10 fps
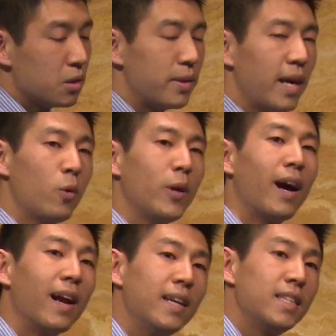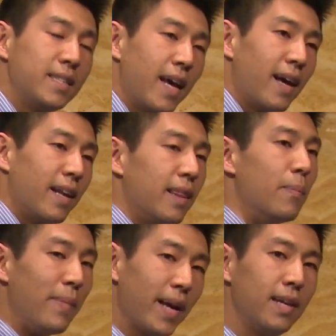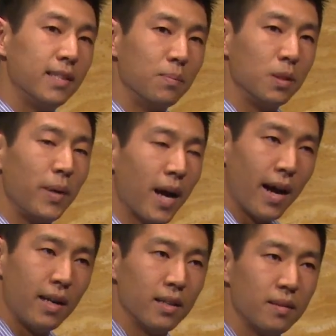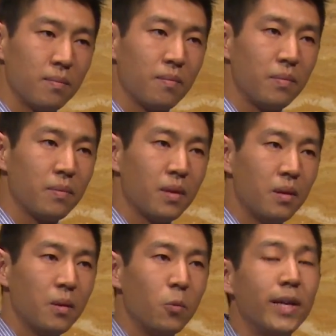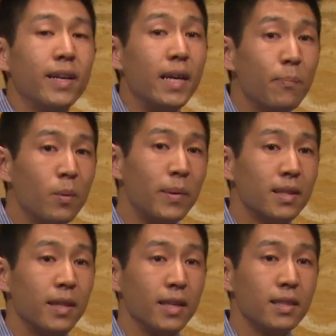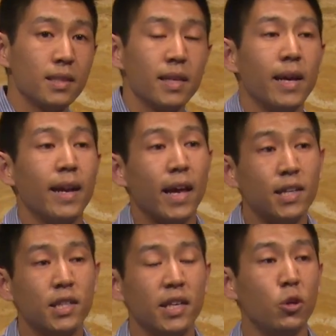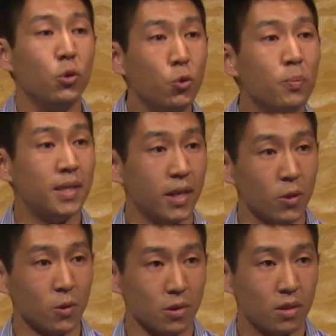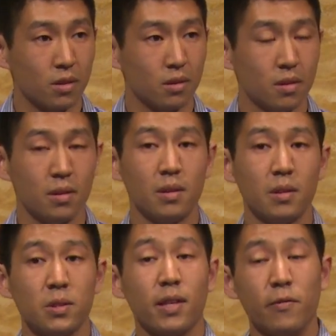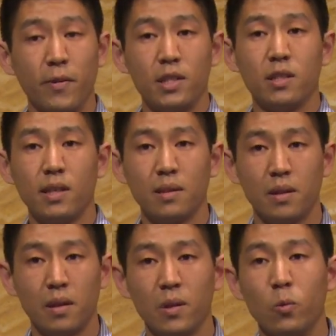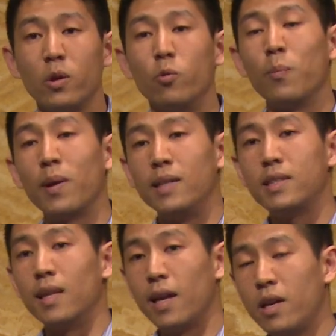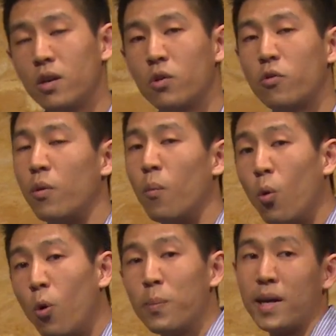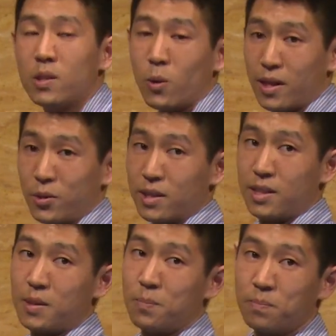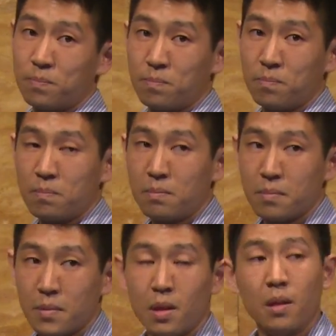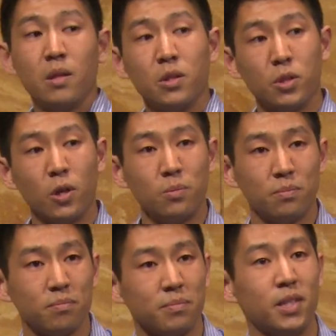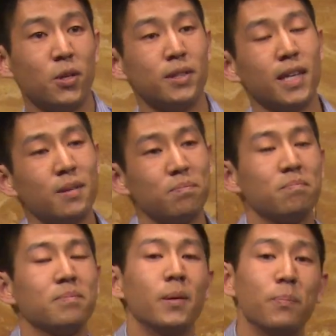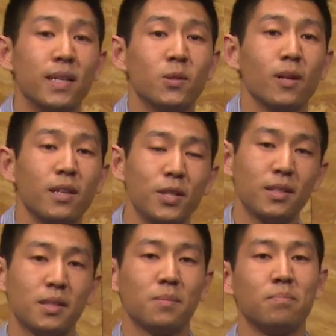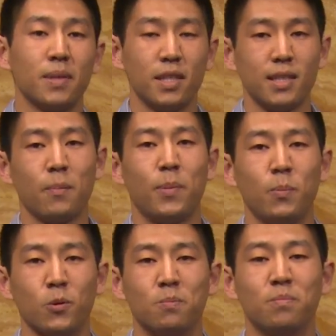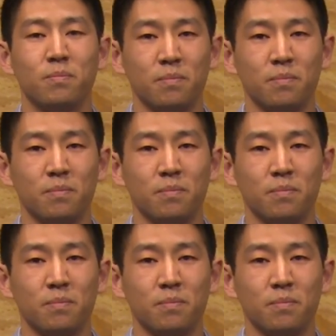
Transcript: So now that we understand the mechanisms behind it, we can implement these and engineer new materials so that eventually we can replace lead from all piezoelectrics. So it turns out that piezoelectrics are just like people.